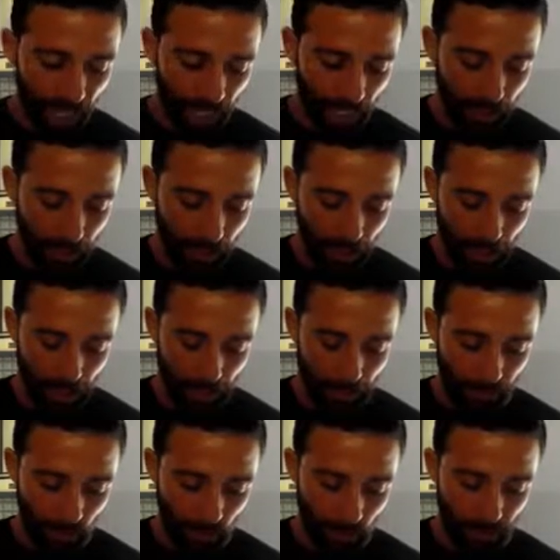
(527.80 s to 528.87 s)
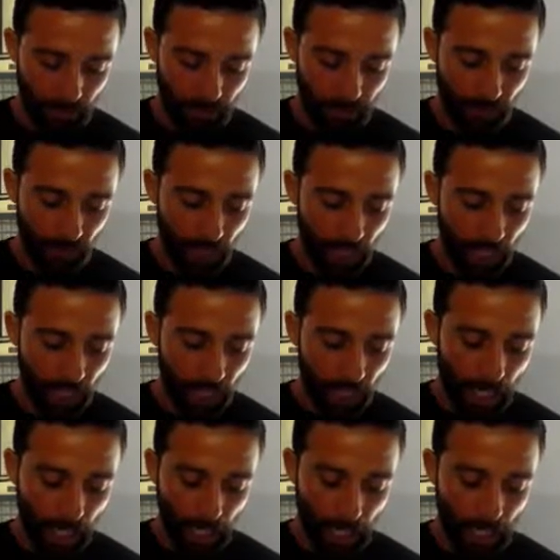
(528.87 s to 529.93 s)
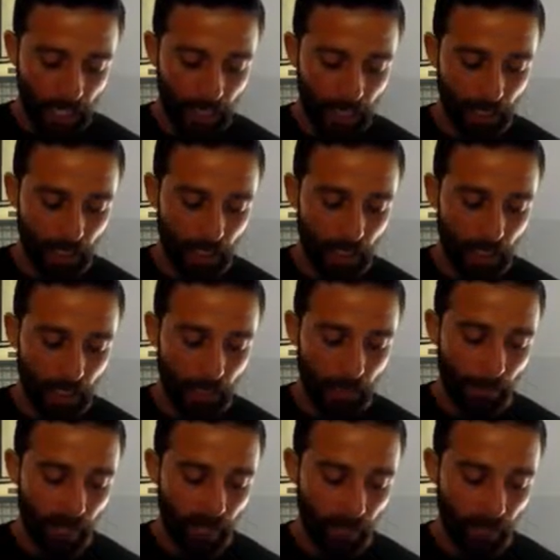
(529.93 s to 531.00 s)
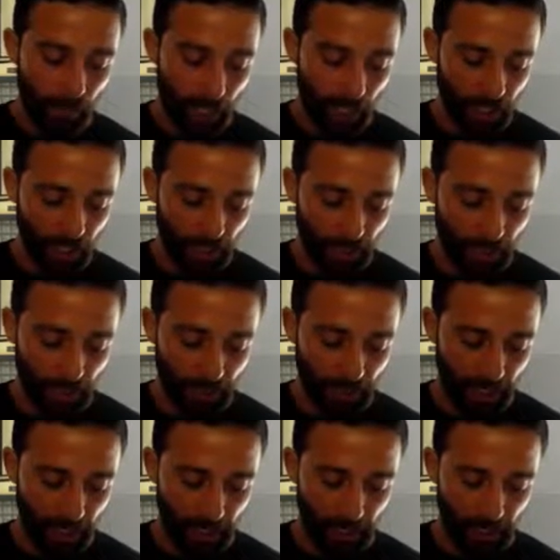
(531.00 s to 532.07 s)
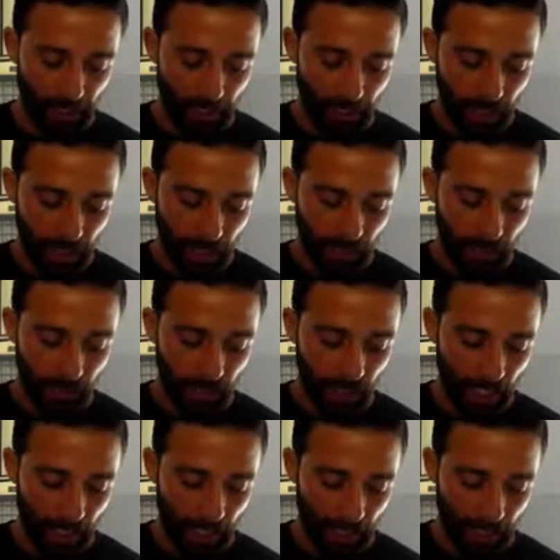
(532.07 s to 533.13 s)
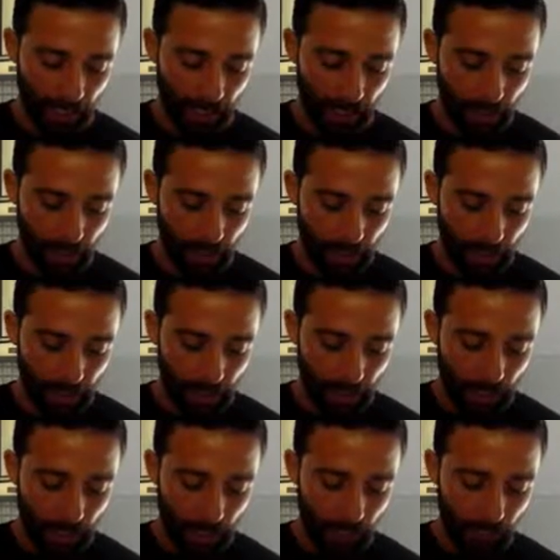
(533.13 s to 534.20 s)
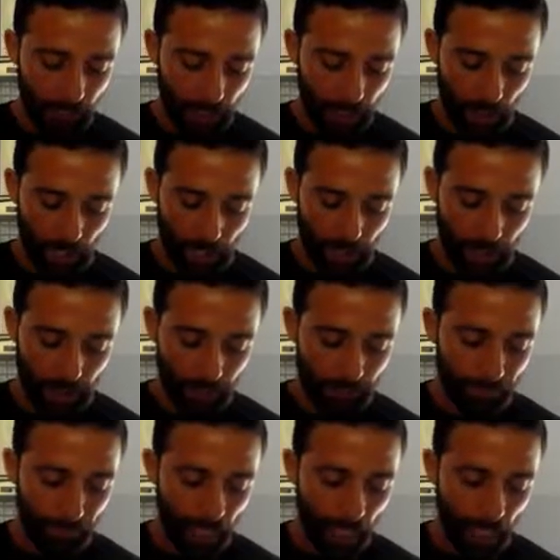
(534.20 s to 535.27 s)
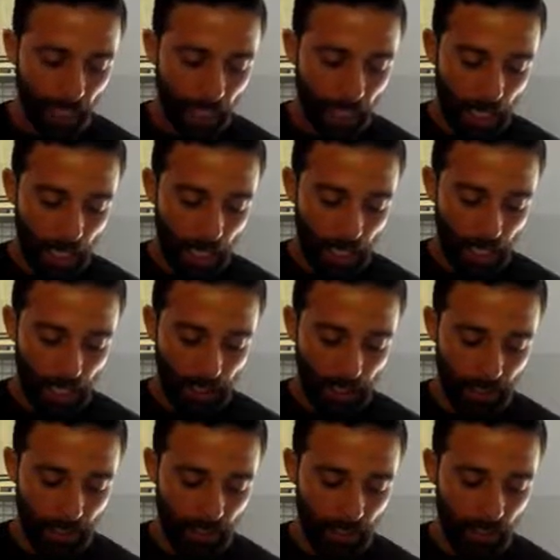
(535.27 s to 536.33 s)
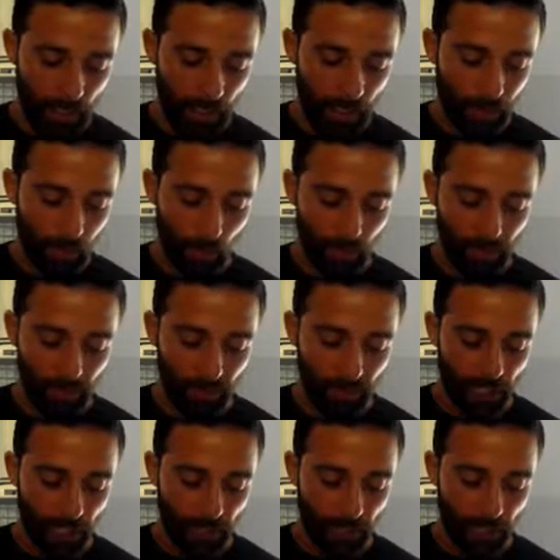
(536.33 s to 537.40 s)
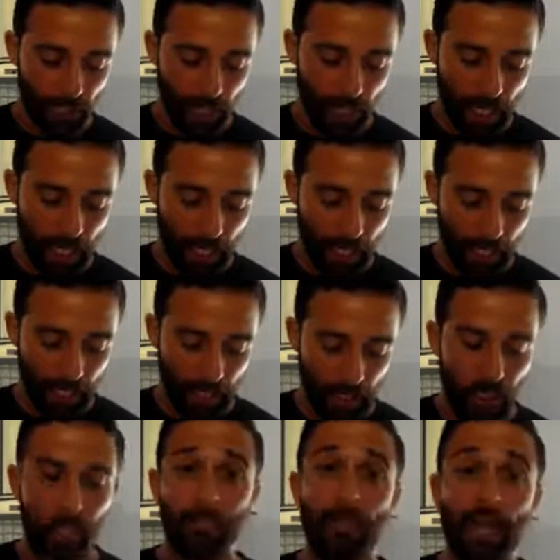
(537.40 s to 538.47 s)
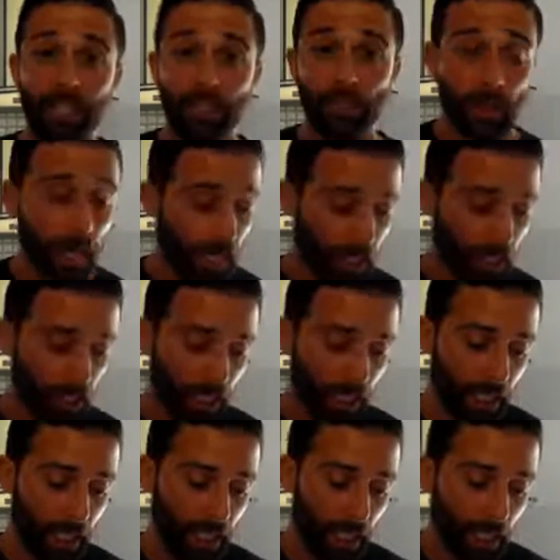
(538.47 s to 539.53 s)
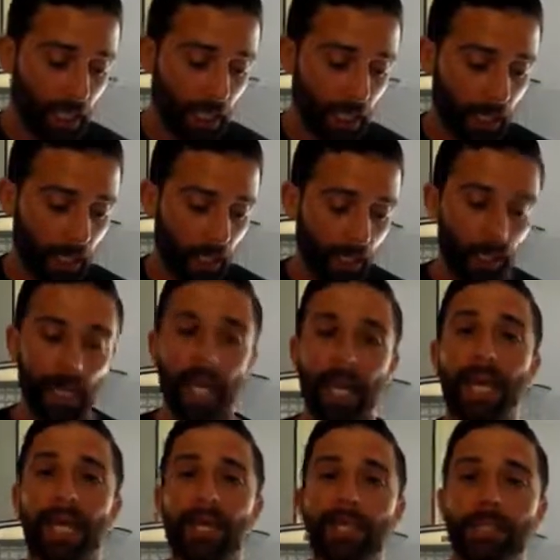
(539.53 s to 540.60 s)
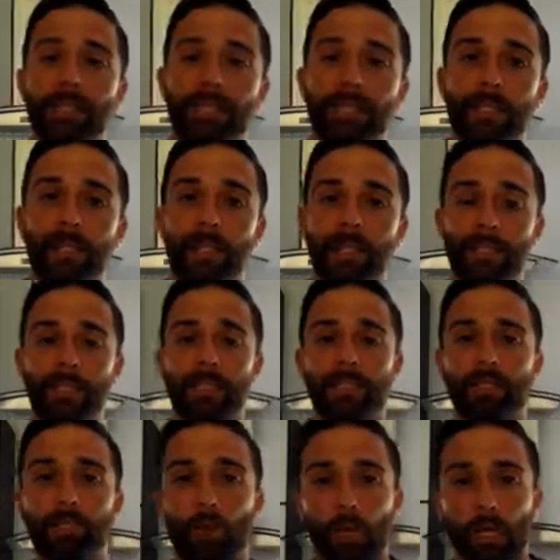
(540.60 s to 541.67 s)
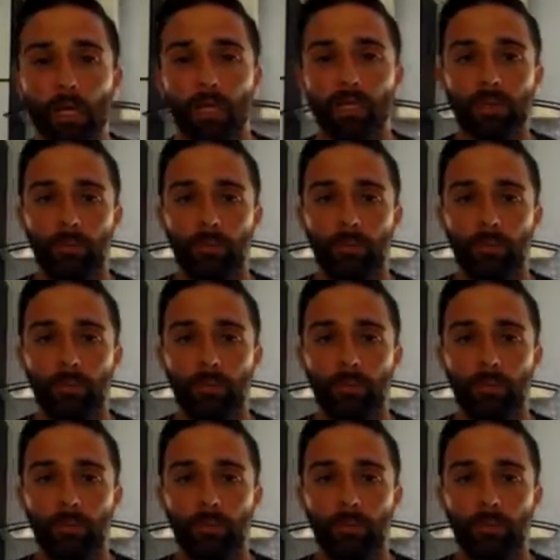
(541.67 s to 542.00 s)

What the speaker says: and you can get more info on my strategy. I'll type it in here just so you guys can click if you'd like. And you can get more information on my strategy and some more